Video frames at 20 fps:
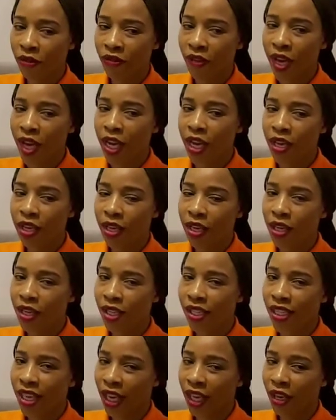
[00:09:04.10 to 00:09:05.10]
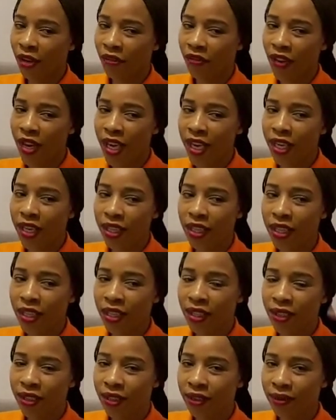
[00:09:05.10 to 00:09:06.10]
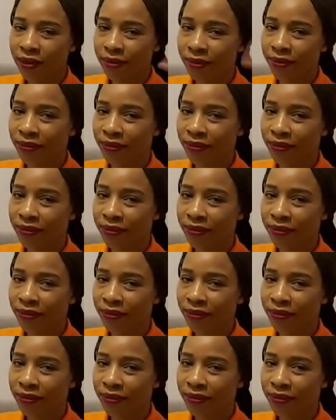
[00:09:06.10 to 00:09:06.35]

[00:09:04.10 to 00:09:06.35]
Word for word: your finger, shake your finger.